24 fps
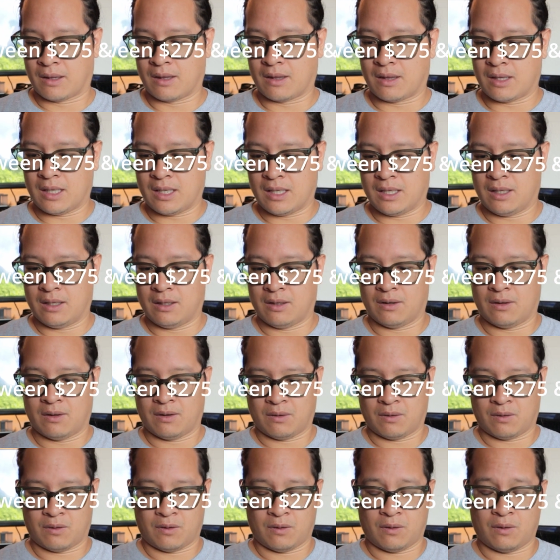The
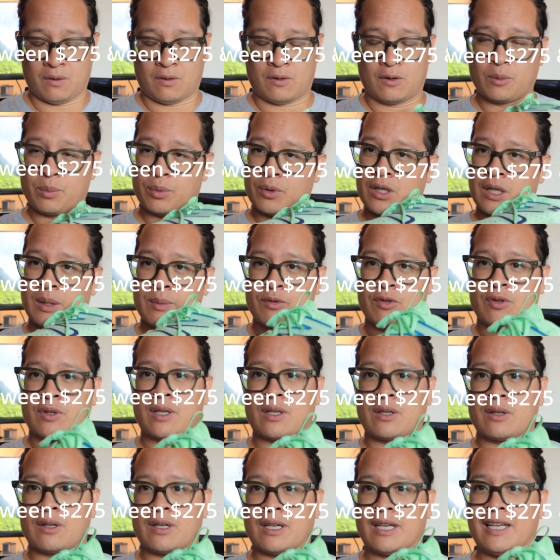SuperComp
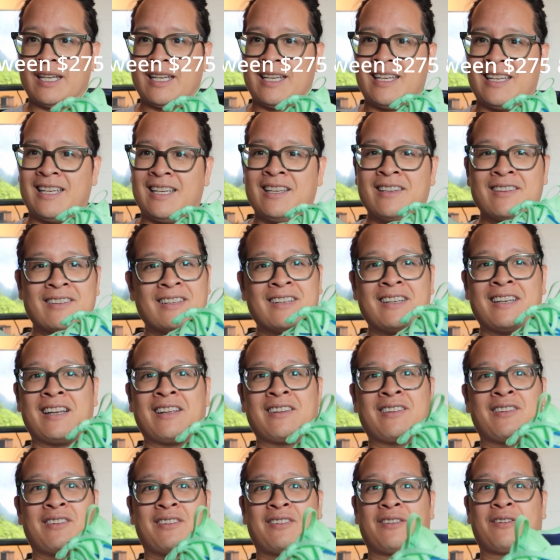Trainer isn't
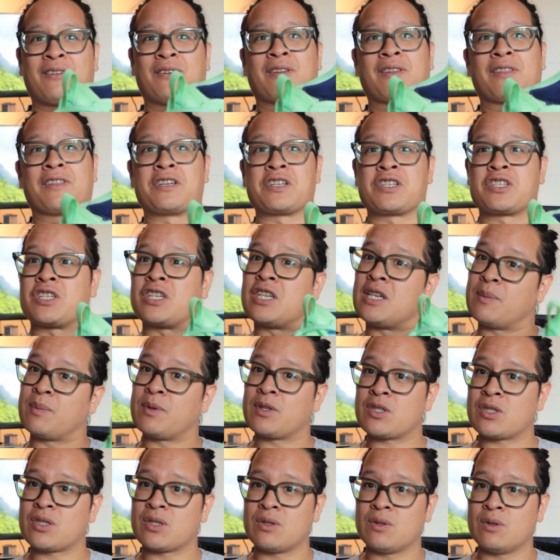necessarily the
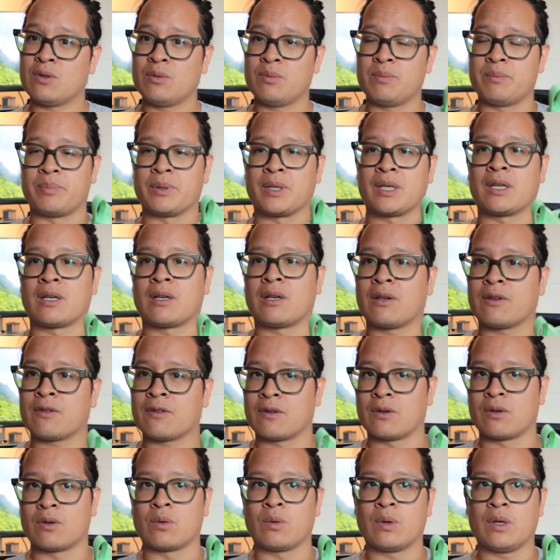cheapest shoe, but it
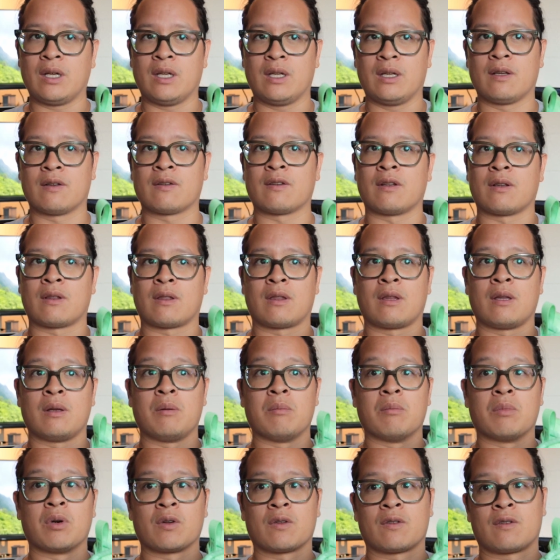also isn't the
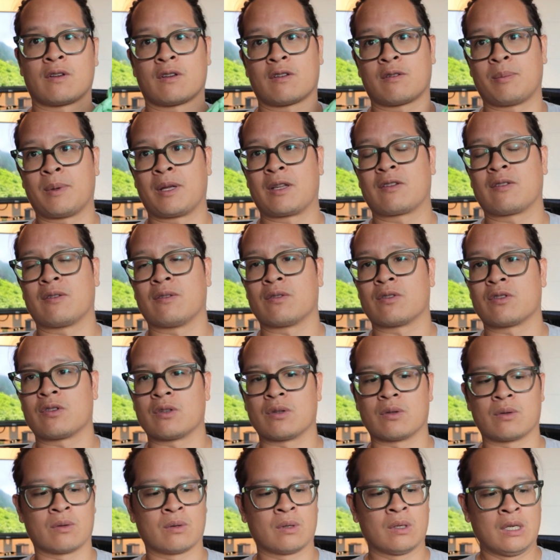most expensive
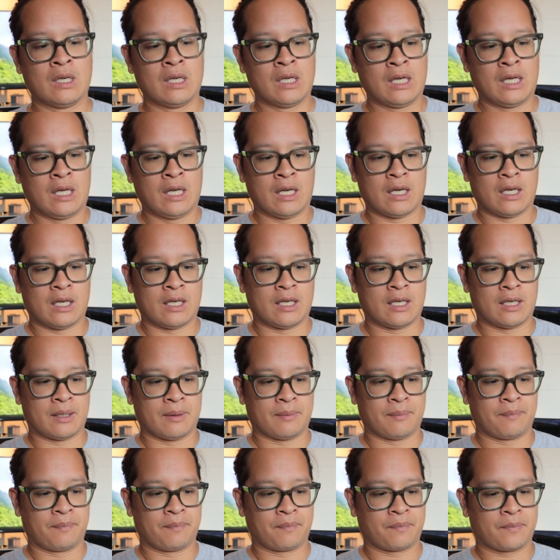shoe,
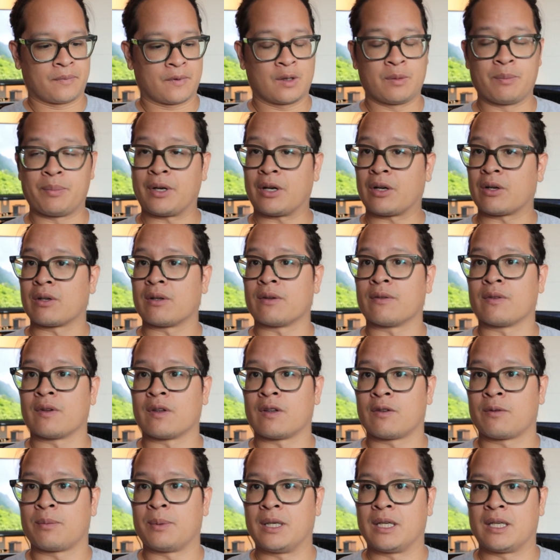
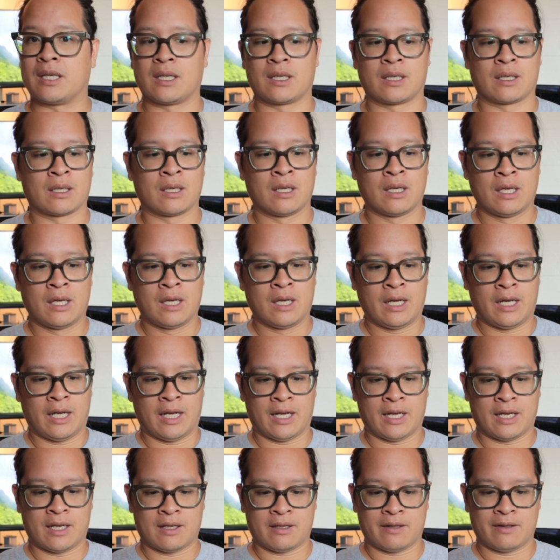comparatively speaking.
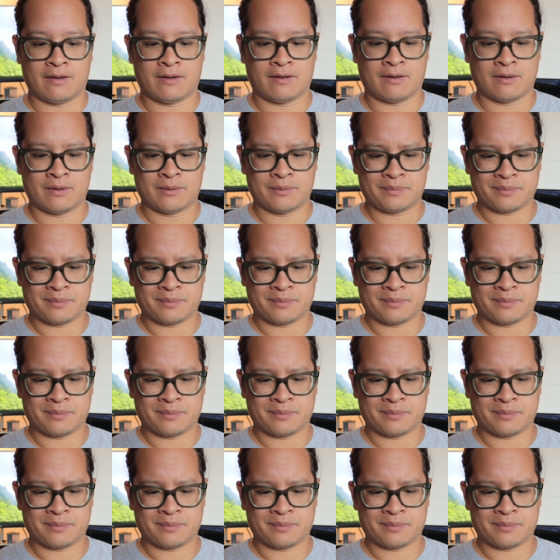And